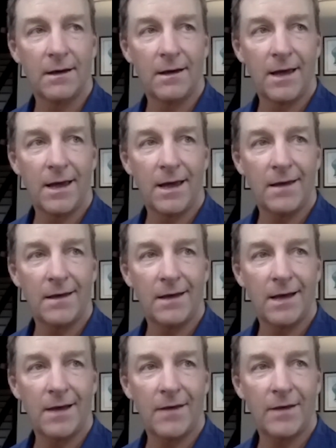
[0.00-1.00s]
And
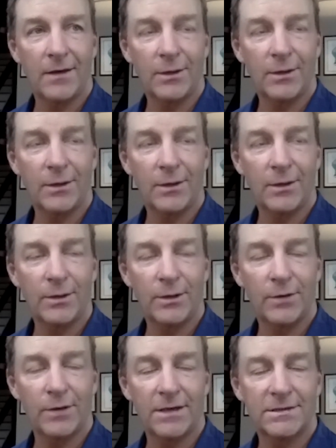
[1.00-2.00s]
I think a little bit
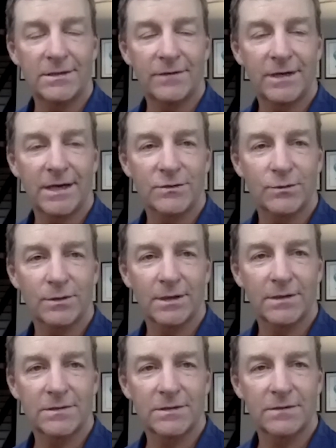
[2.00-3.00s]
of creativity as it
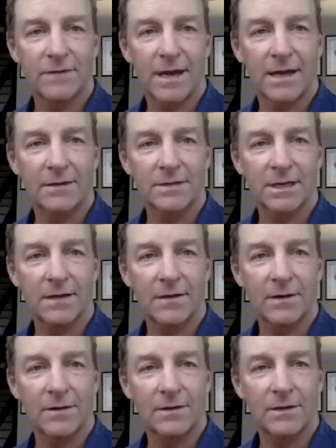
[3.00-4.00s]
relates to the fact that
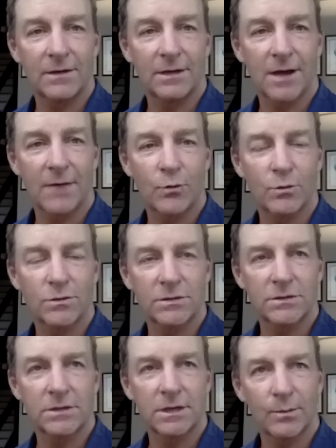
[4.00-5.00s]
the golf course is
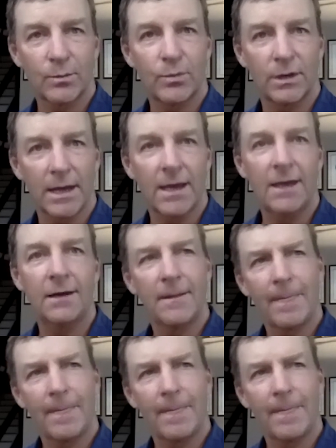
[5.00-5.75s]
going to play